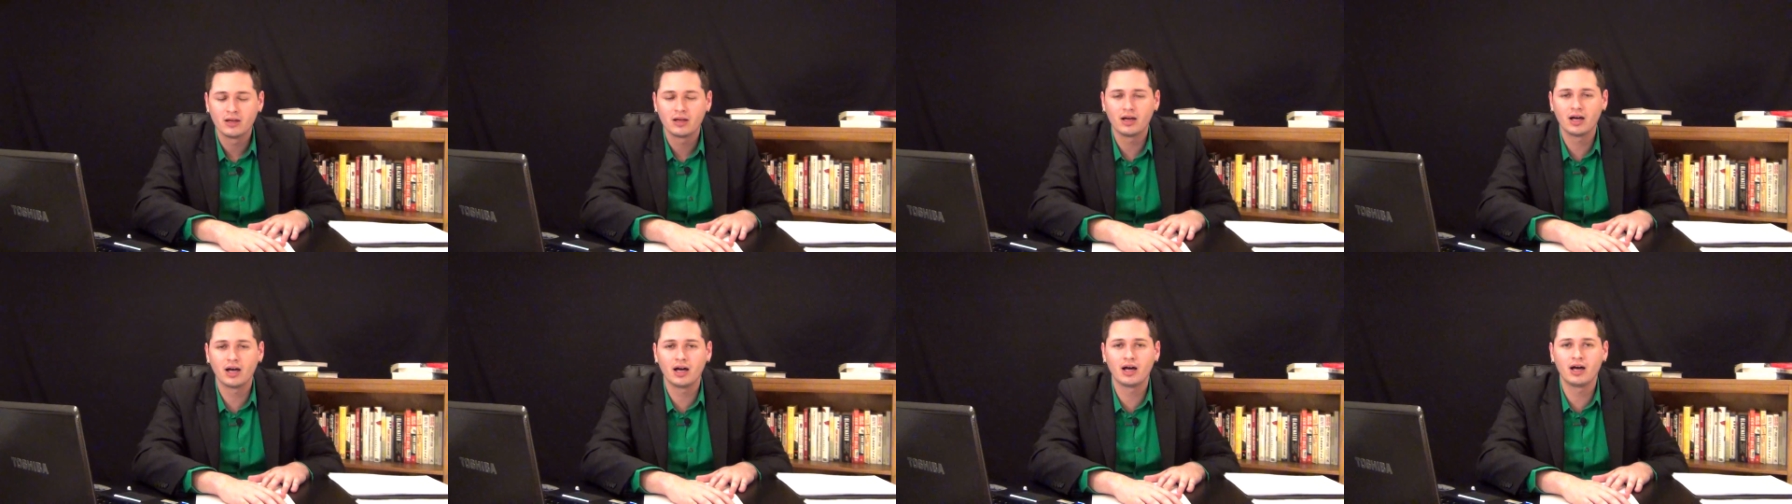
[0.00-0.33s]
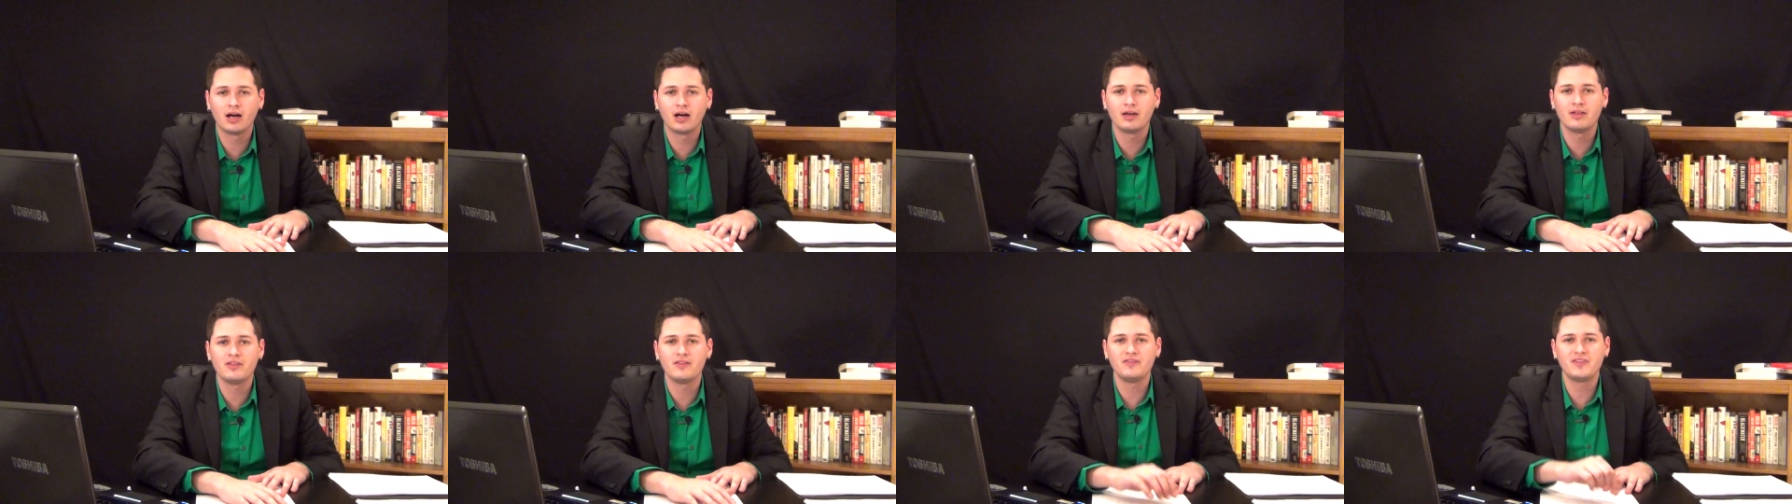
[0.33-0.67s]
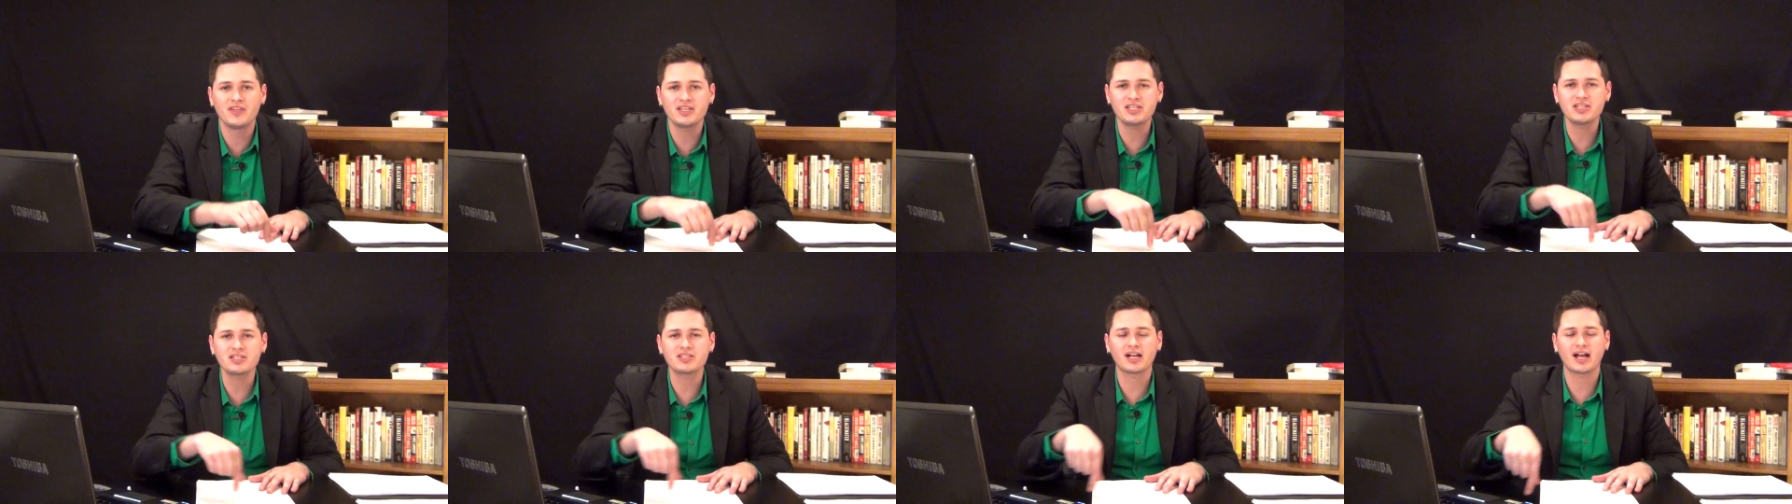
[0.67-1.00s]
uh,
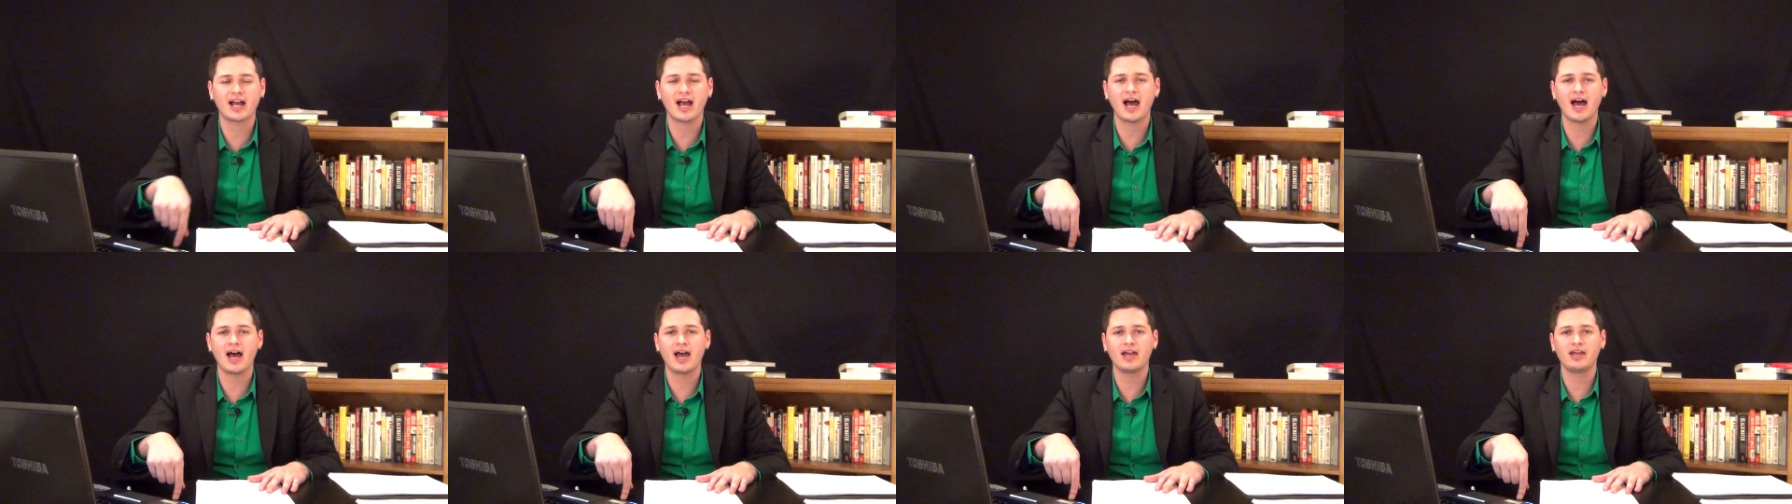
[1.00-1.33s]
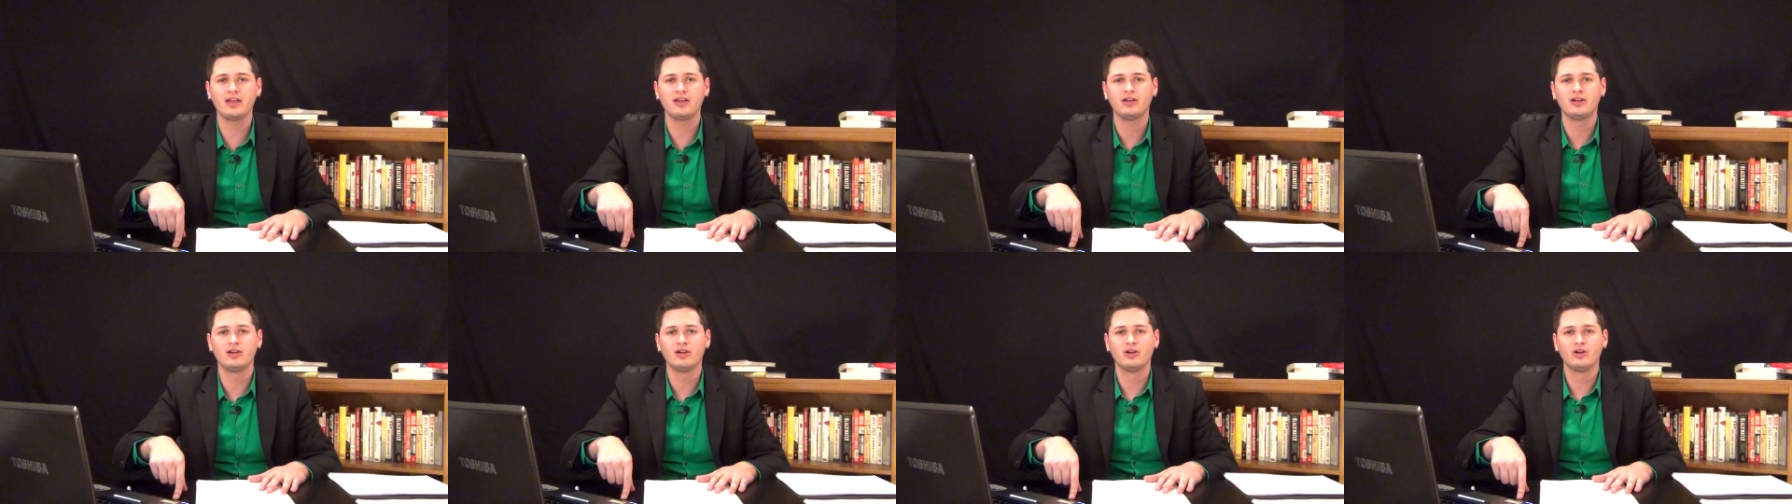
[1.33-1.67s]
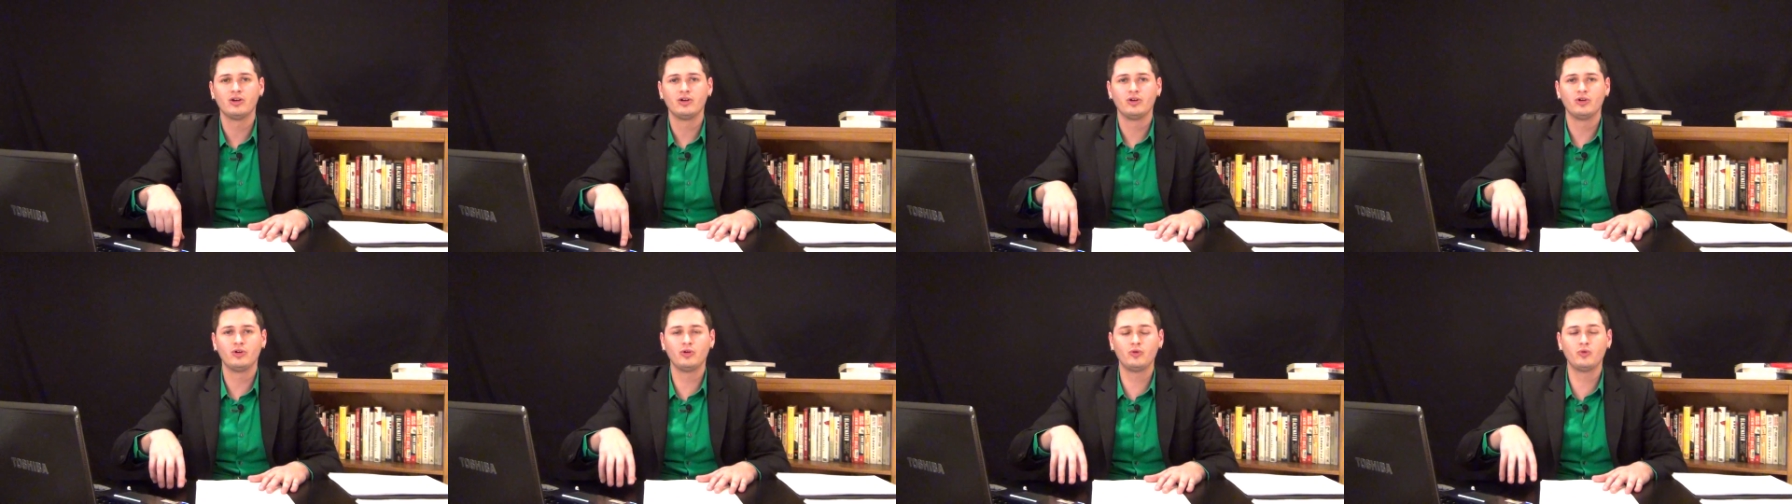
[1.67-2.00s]
this is a guy
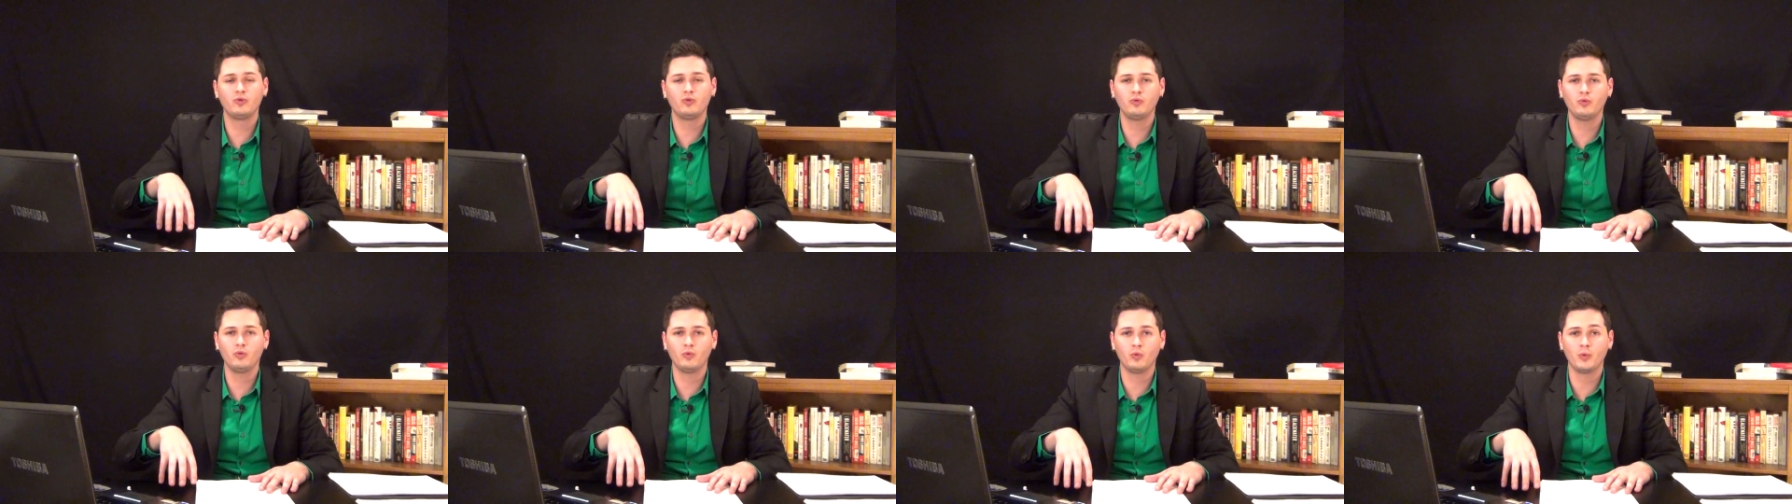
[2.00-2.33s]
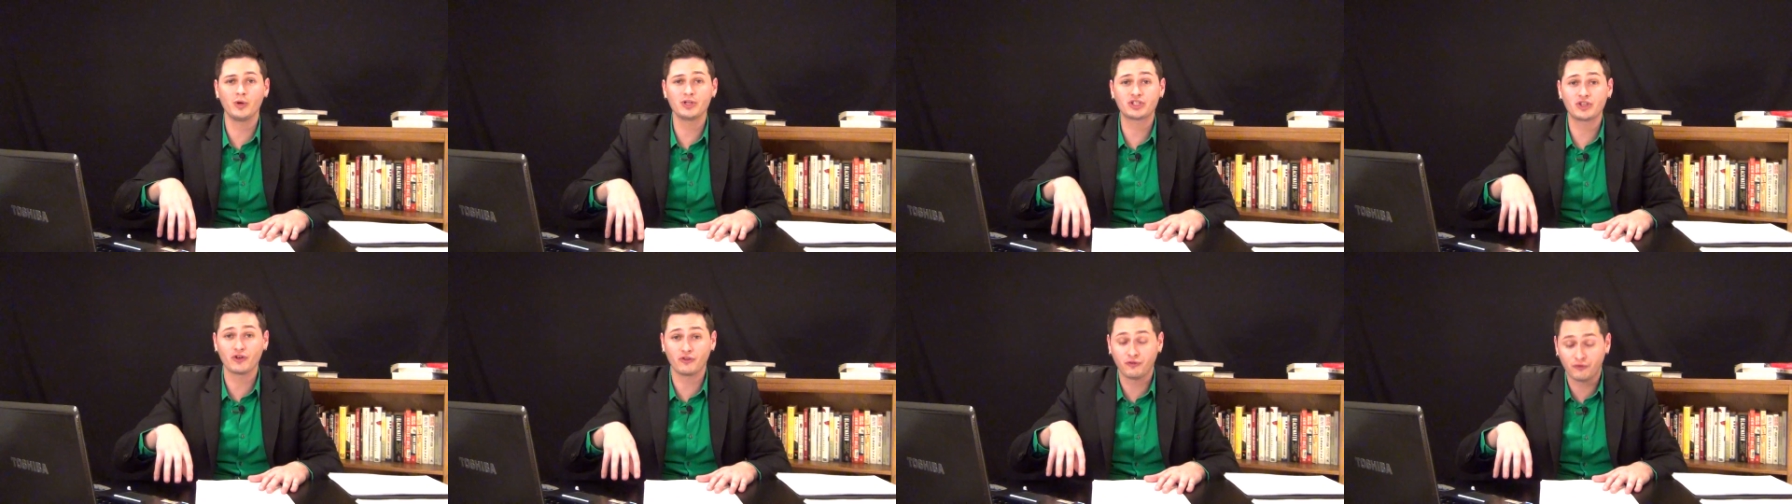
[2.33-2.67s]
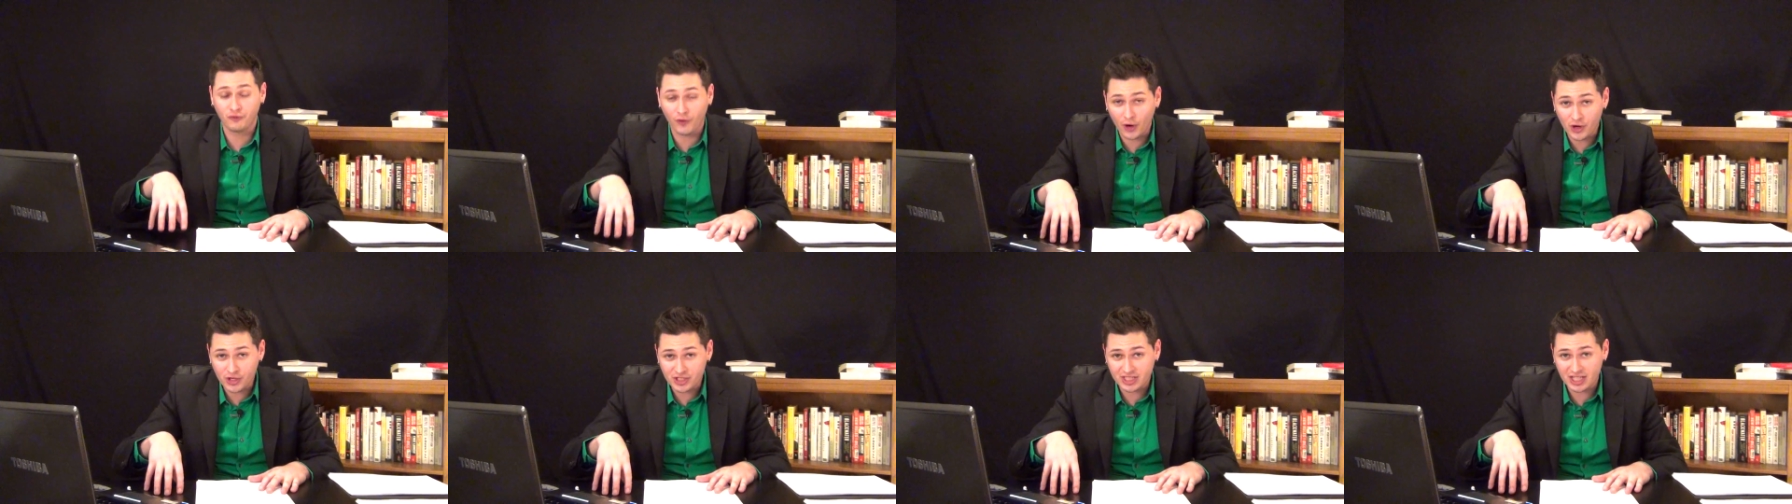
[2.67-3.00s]
who was the
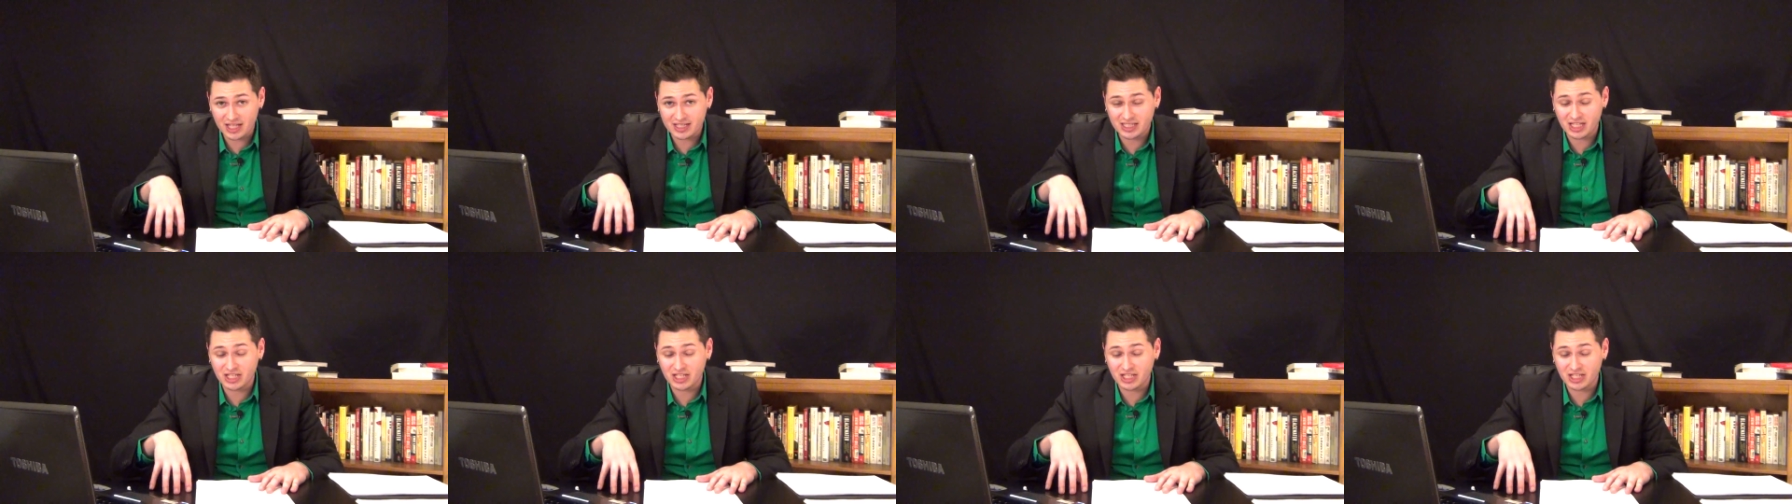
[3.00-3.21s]
first